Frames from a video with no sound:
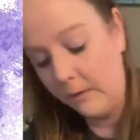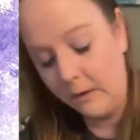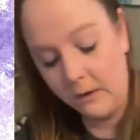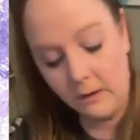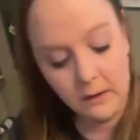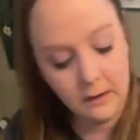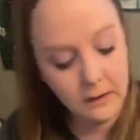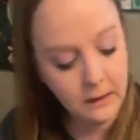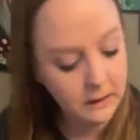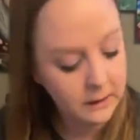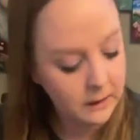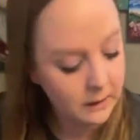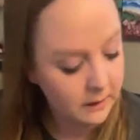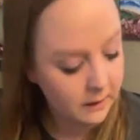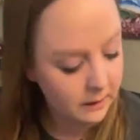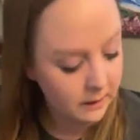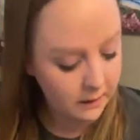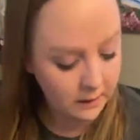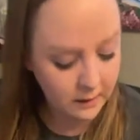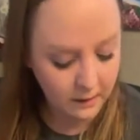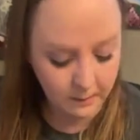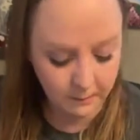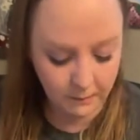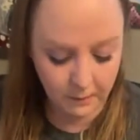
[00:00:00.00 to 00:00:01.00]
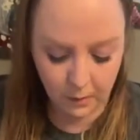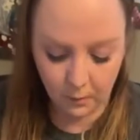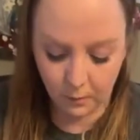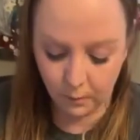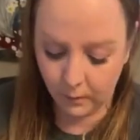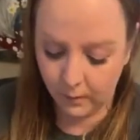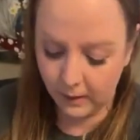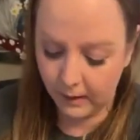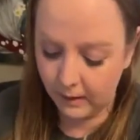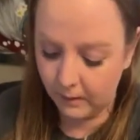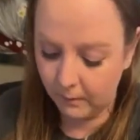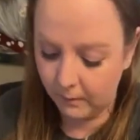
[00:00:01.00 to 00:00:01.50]
We're going to come
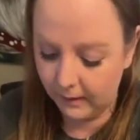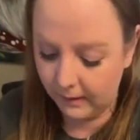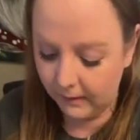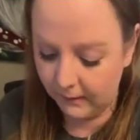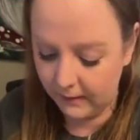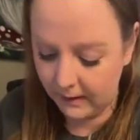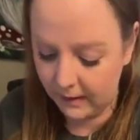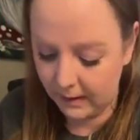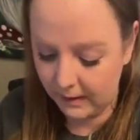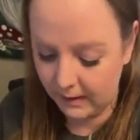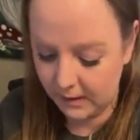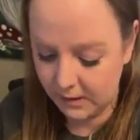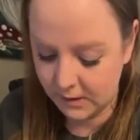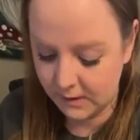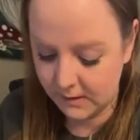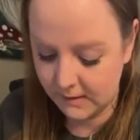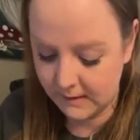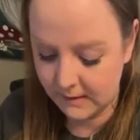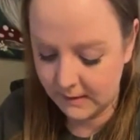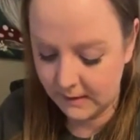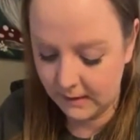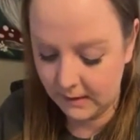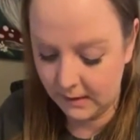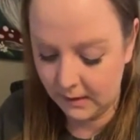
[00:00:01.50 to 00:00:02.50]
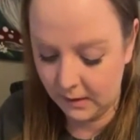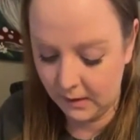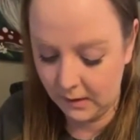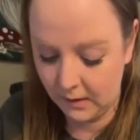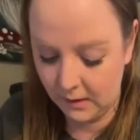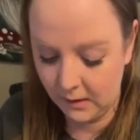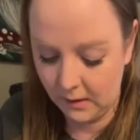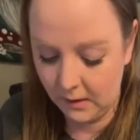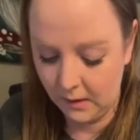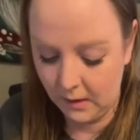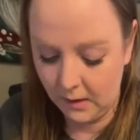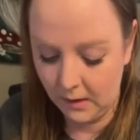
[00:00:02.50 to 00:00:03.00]
right around the edges
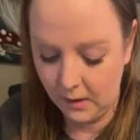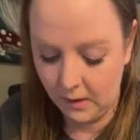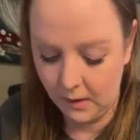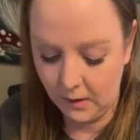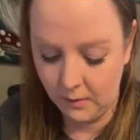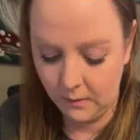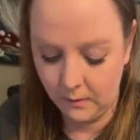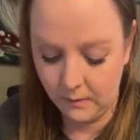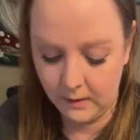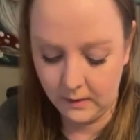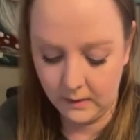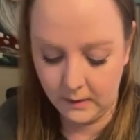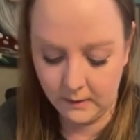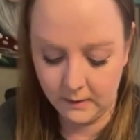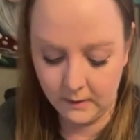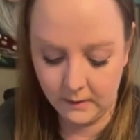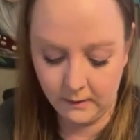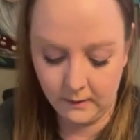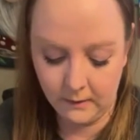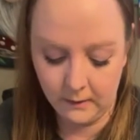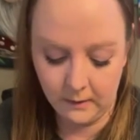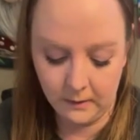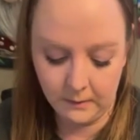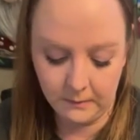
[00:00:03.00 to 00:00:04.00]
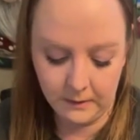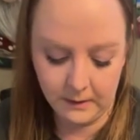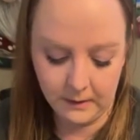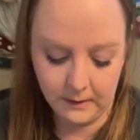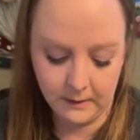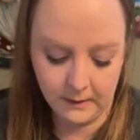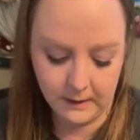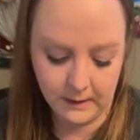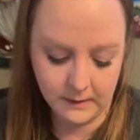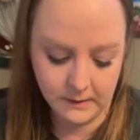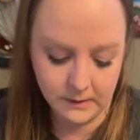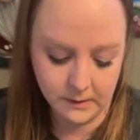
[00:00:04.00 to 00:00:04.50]
here with a little
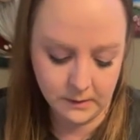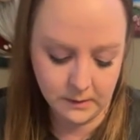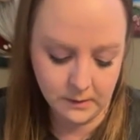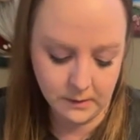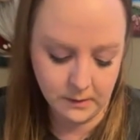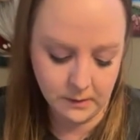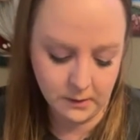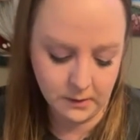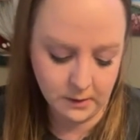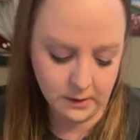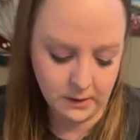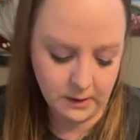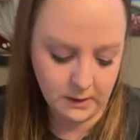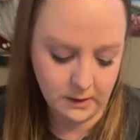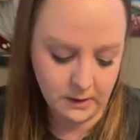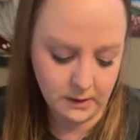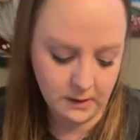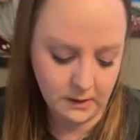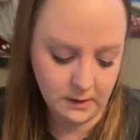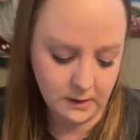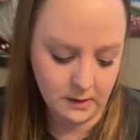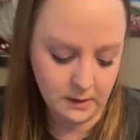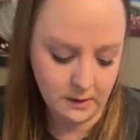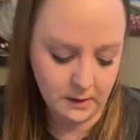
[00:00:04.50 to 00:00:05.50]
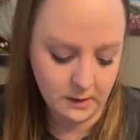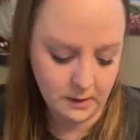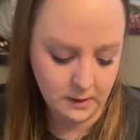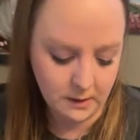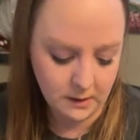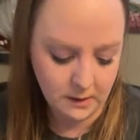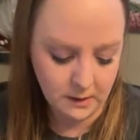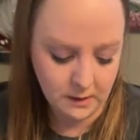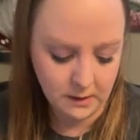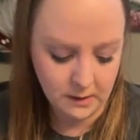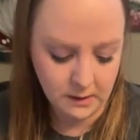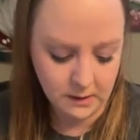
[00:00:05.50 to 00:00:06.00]
bit of that darker green,
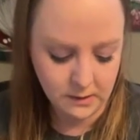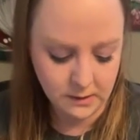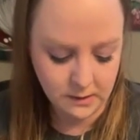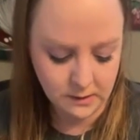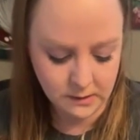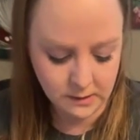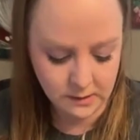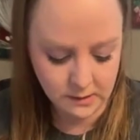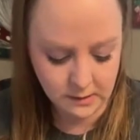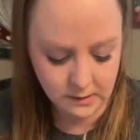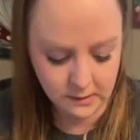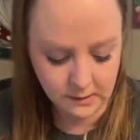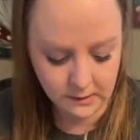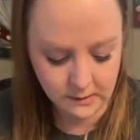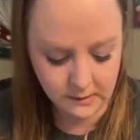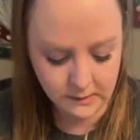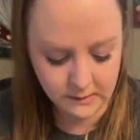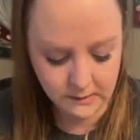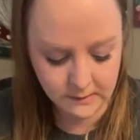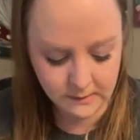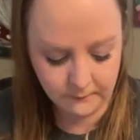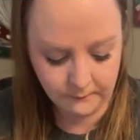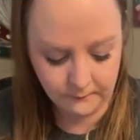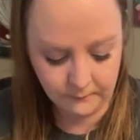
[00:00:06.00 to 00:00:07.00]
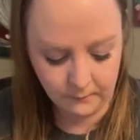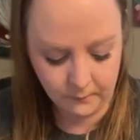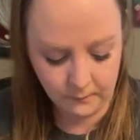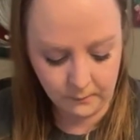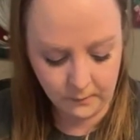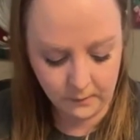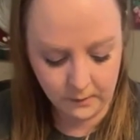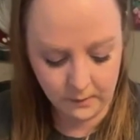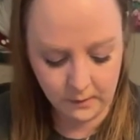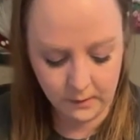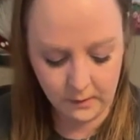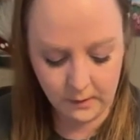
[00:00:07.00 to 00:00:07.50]
just
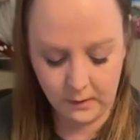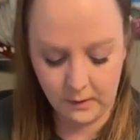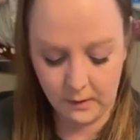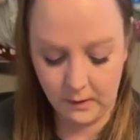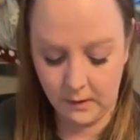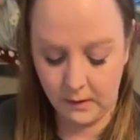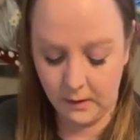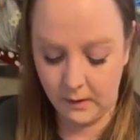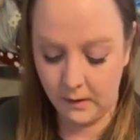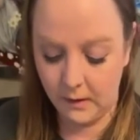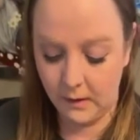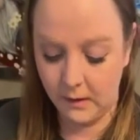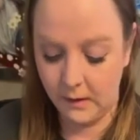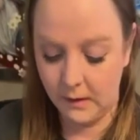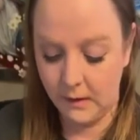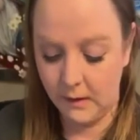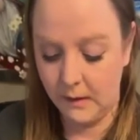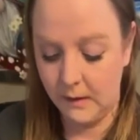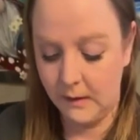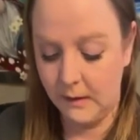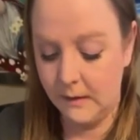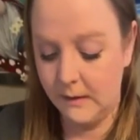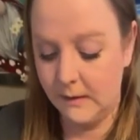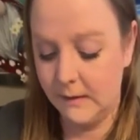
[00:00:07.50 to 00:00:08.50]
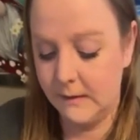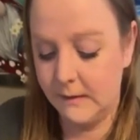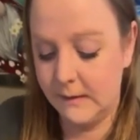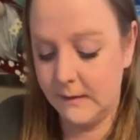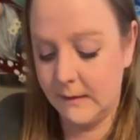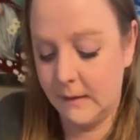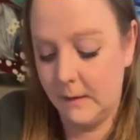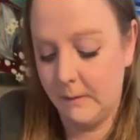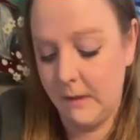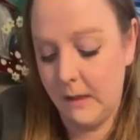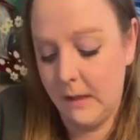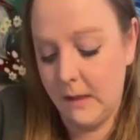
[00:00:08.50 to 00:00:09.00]
for
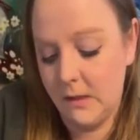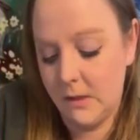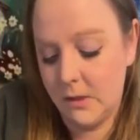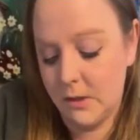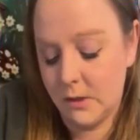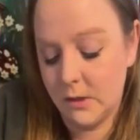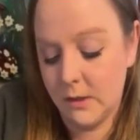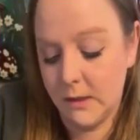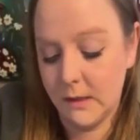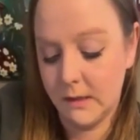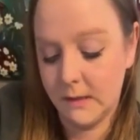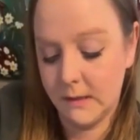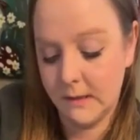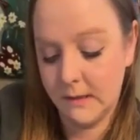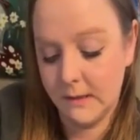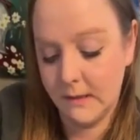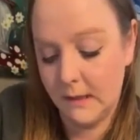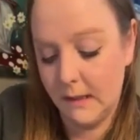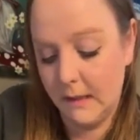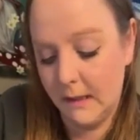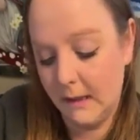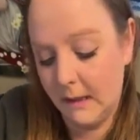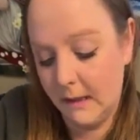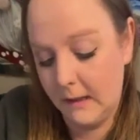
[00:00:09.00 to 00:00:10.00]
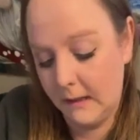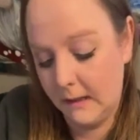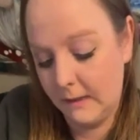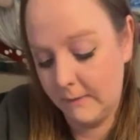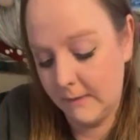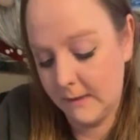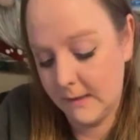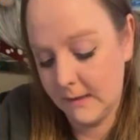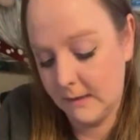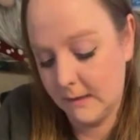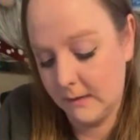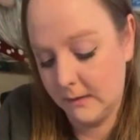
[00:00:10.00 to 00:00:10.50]
some interest and
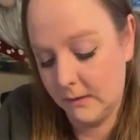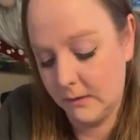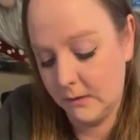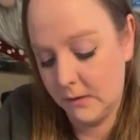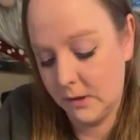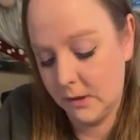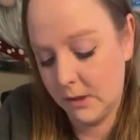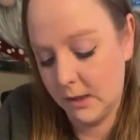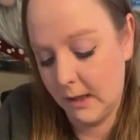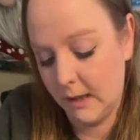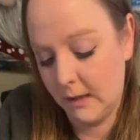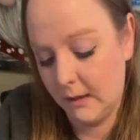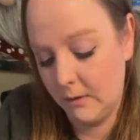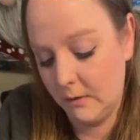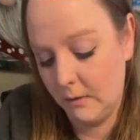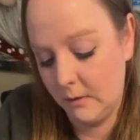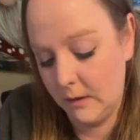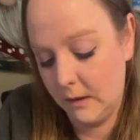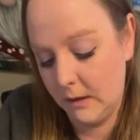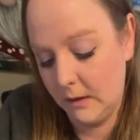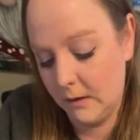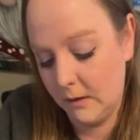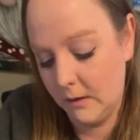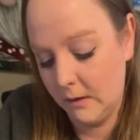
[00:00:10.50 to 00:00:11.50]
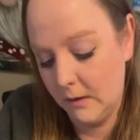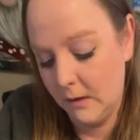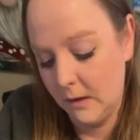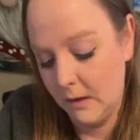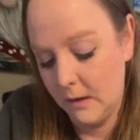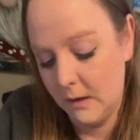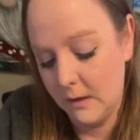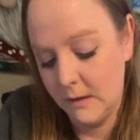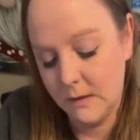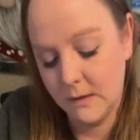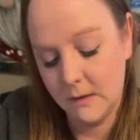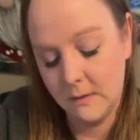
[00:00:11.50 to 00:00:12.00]
give us a little shadow here.
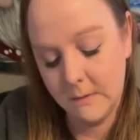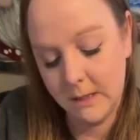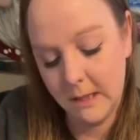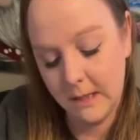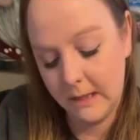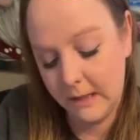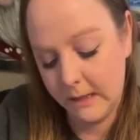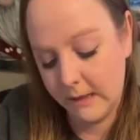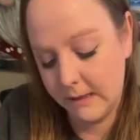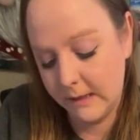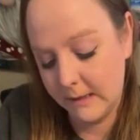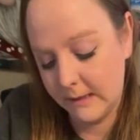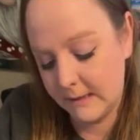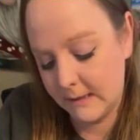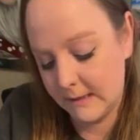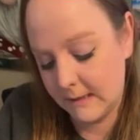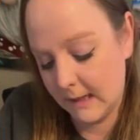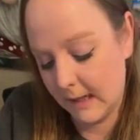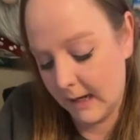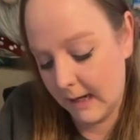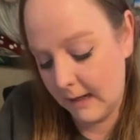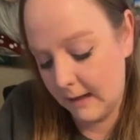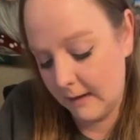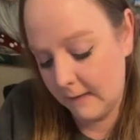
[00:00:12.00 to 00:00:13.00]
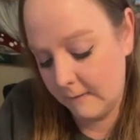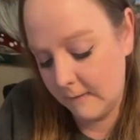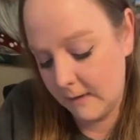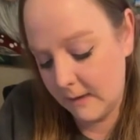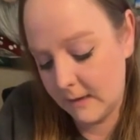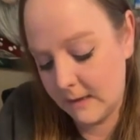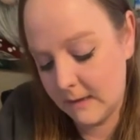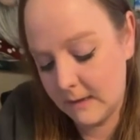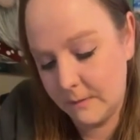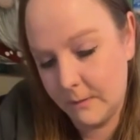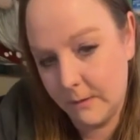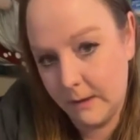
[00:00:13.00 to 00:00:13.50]
So I'm taking this side of
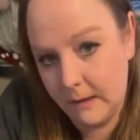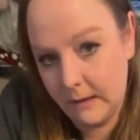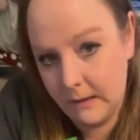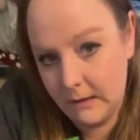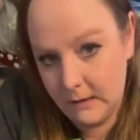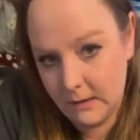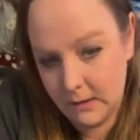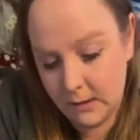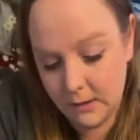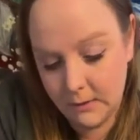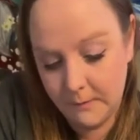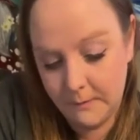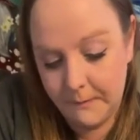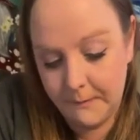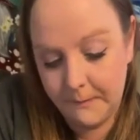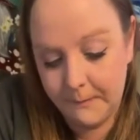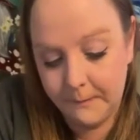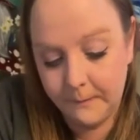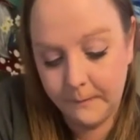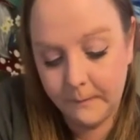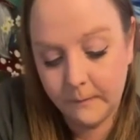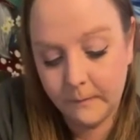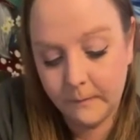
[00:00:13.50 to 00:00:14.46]
the sponge